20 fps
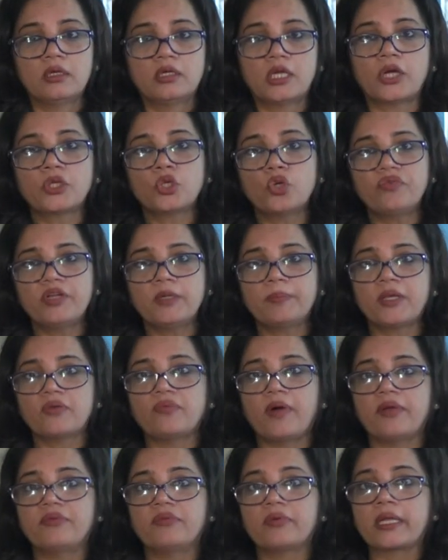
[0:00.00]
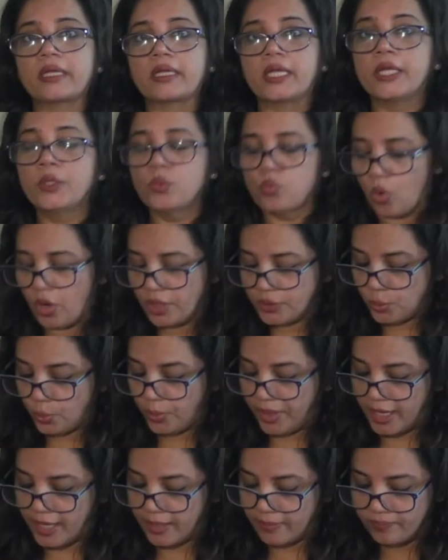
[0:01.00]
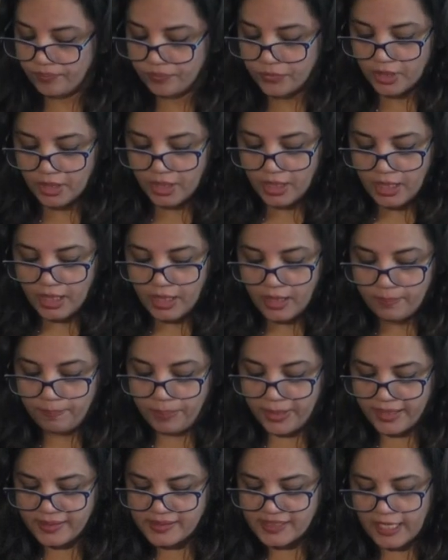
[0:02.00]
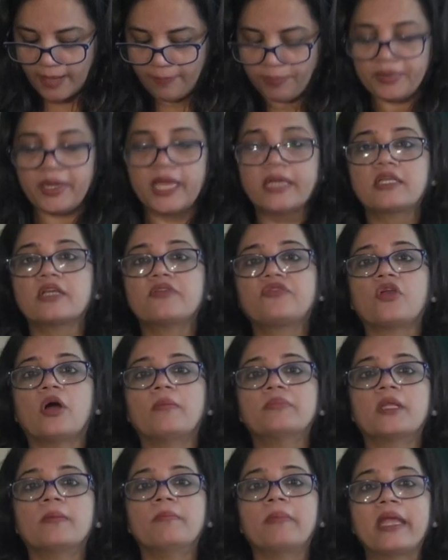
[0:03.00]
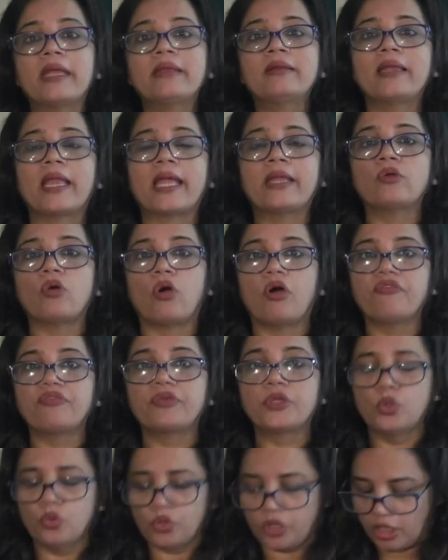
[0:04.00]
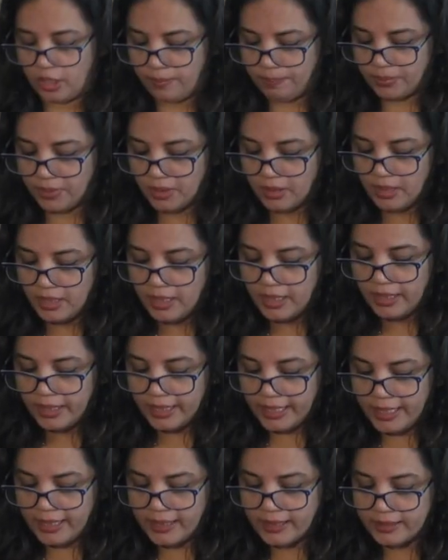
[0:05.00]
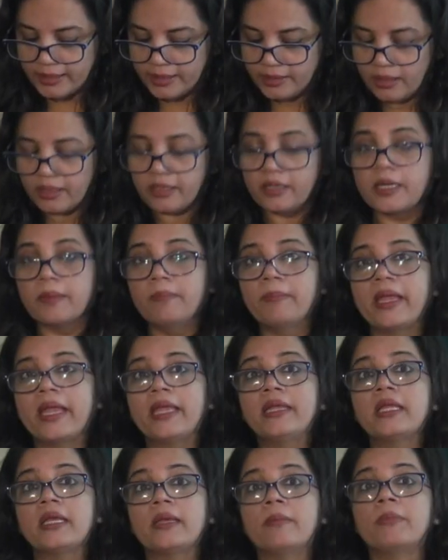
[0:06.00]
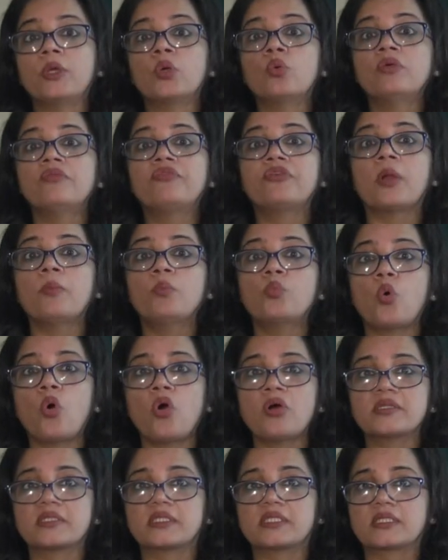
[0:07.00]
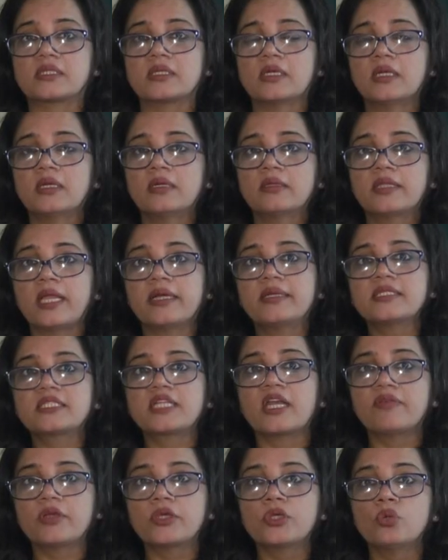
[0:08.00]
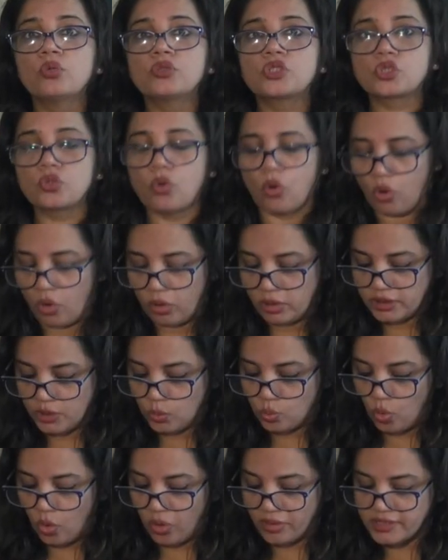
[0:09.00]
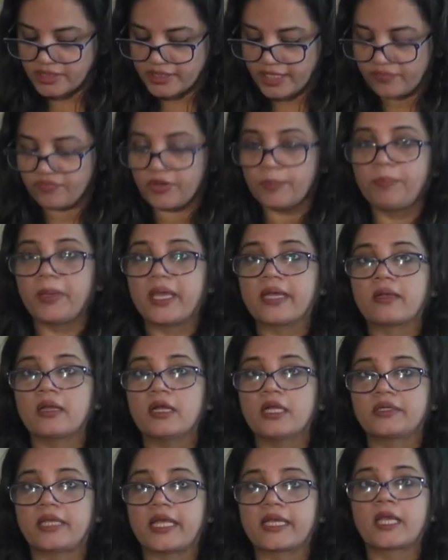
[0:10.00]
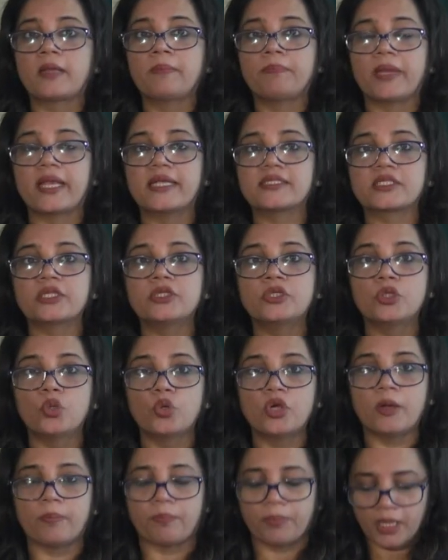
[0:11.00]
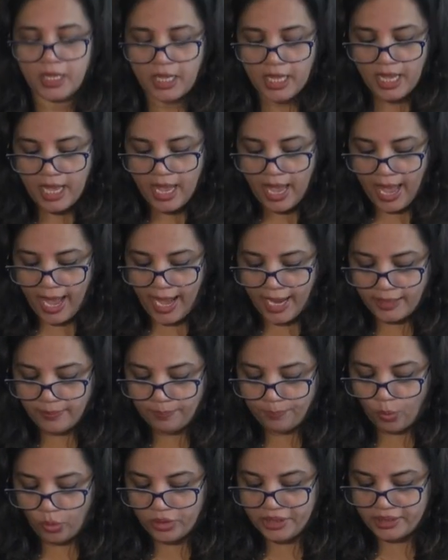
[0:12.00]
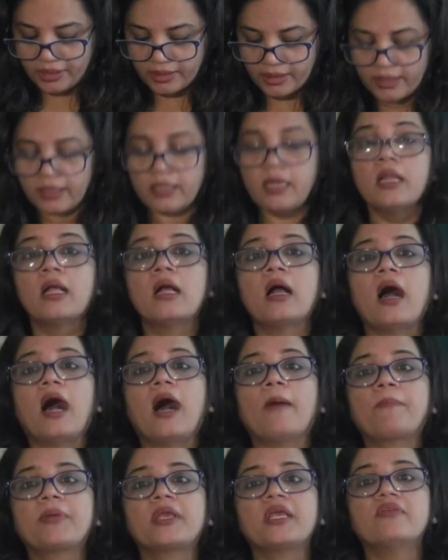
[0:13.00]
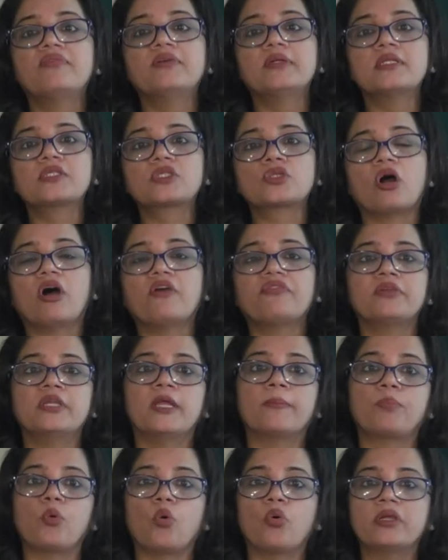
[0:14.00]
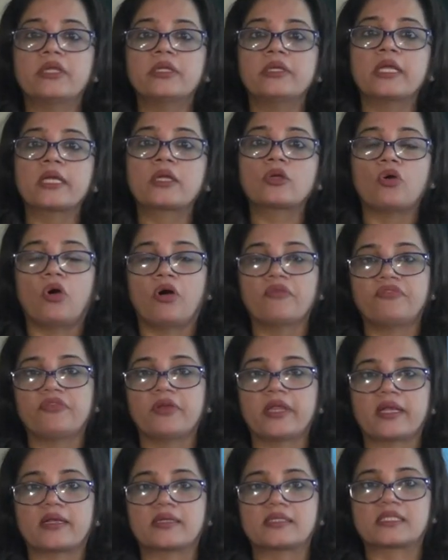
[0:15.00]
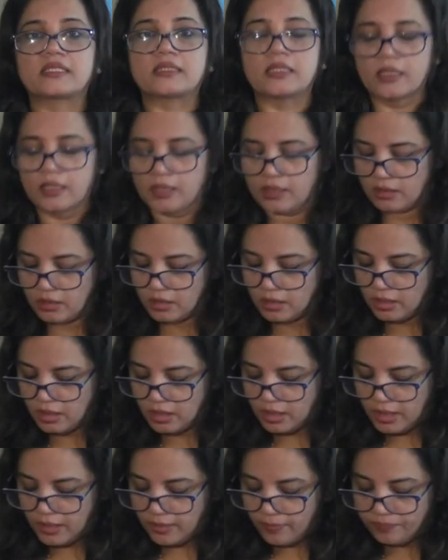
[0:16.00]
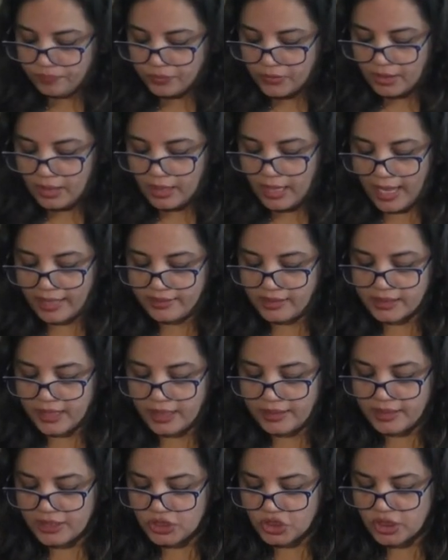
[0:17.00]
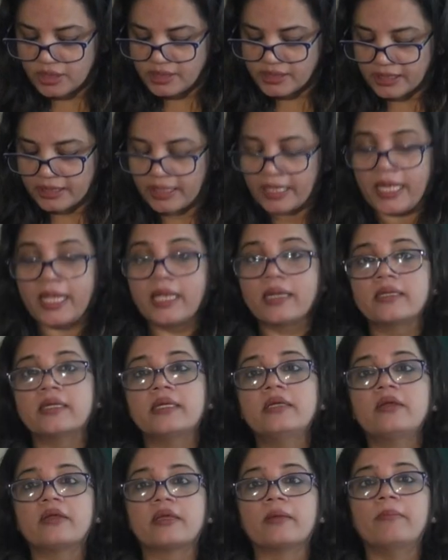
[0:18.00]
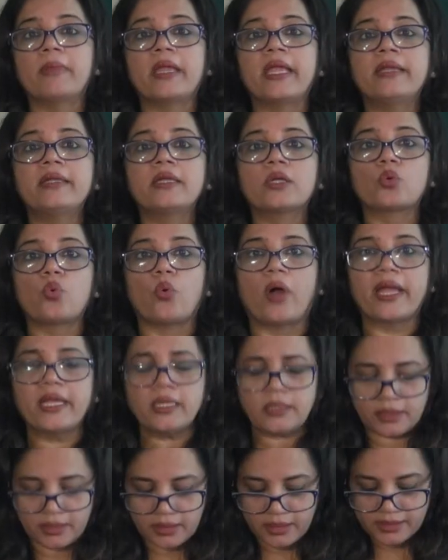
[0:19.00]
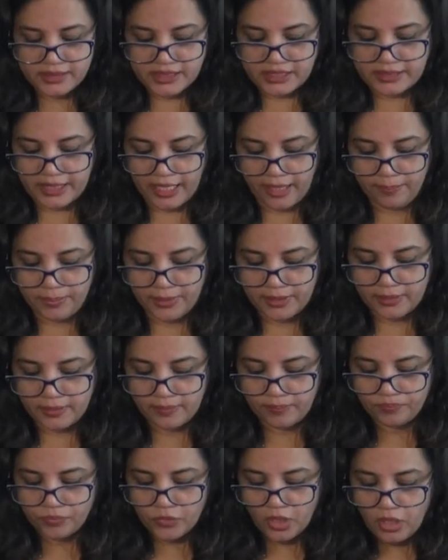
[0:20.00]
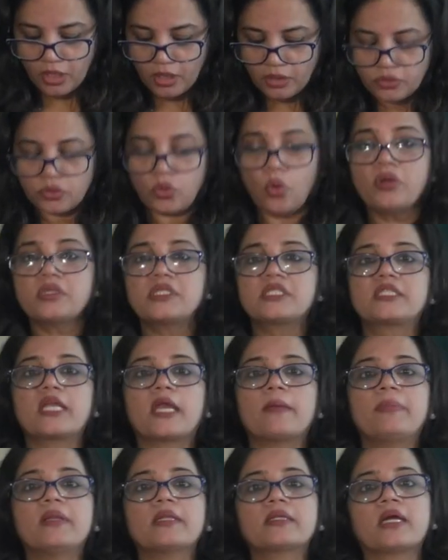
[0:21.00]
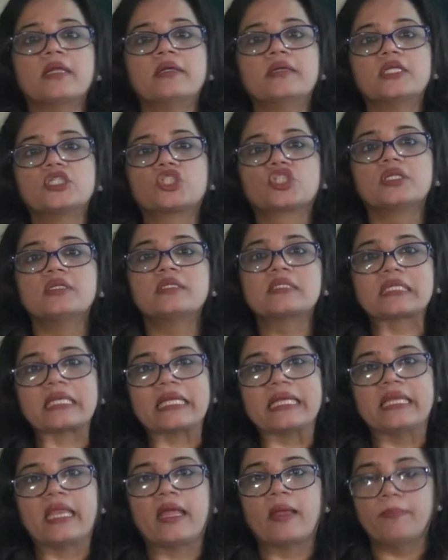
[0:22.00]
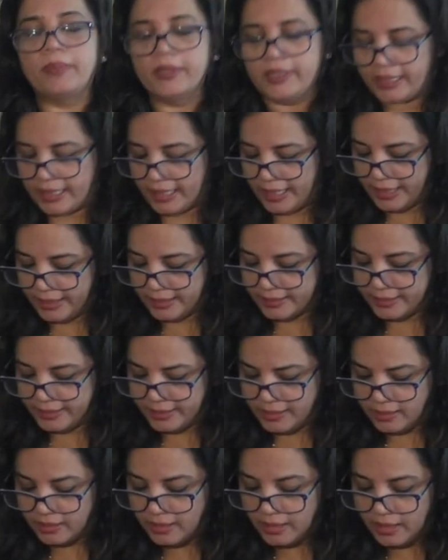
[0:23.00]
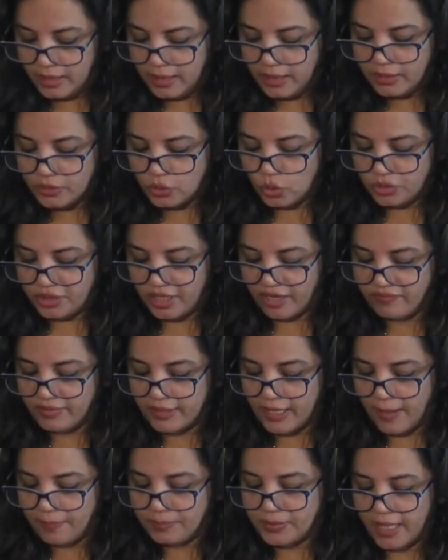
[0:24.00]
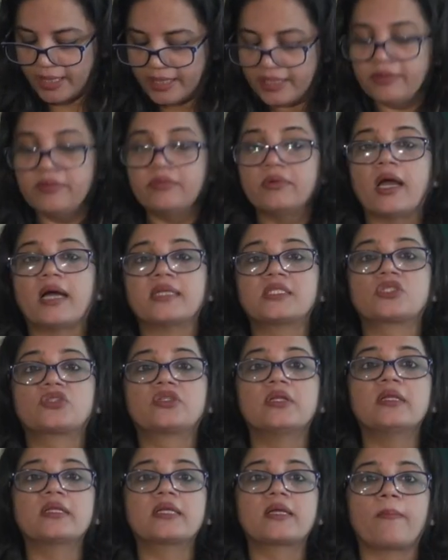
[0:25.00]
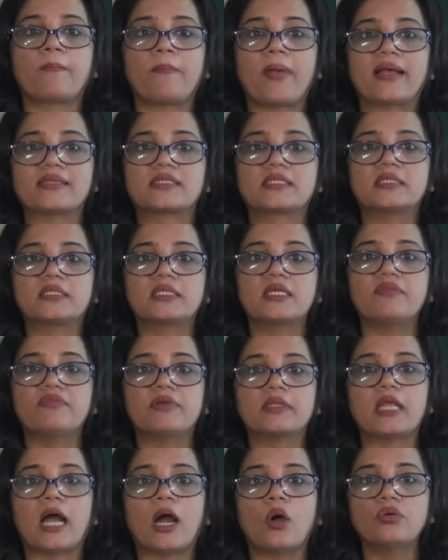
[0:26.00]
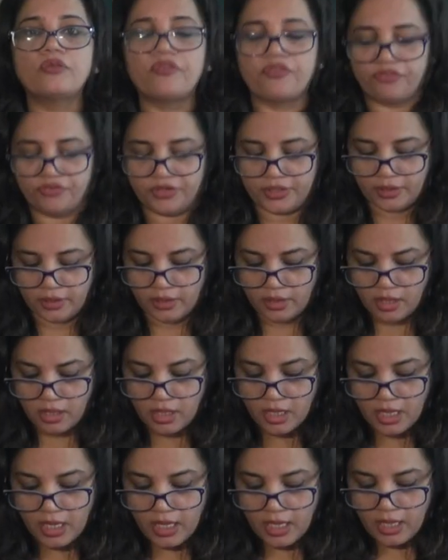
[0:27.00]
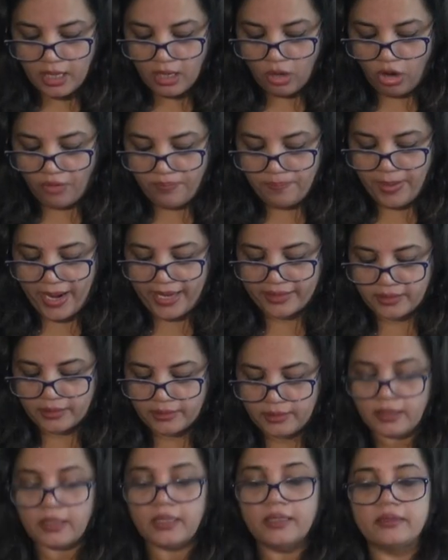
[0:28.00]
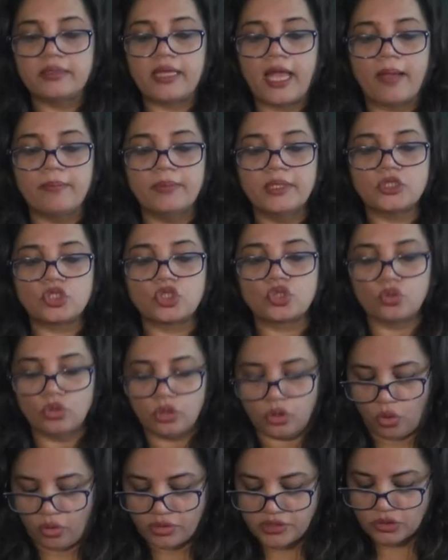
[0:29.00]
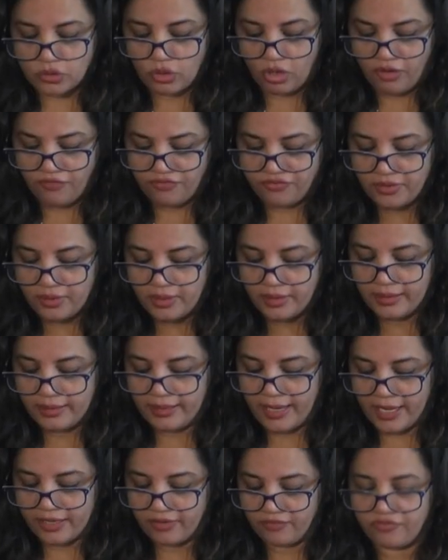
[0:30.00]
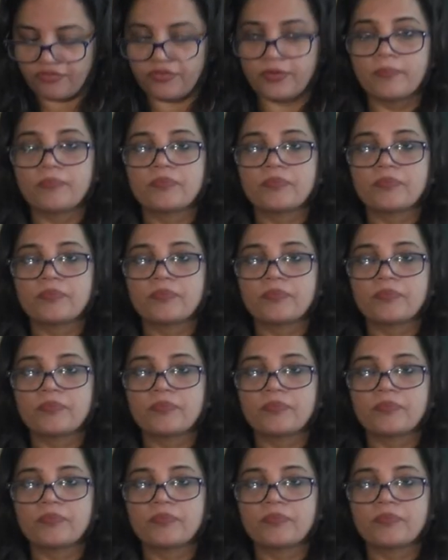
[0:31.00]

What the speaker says: Now, you will be wondering, in what way? Being separated from the mainland of Europe, England remained immune from wars. That is, they were used to all the wars that were taking place in Europe, and political upheavals of Napoleonic conflicts. And the conditions in England remained quite stable. Those stable conditions enabled England to develop their industrial capacity without fear of battle, damage to loss of life.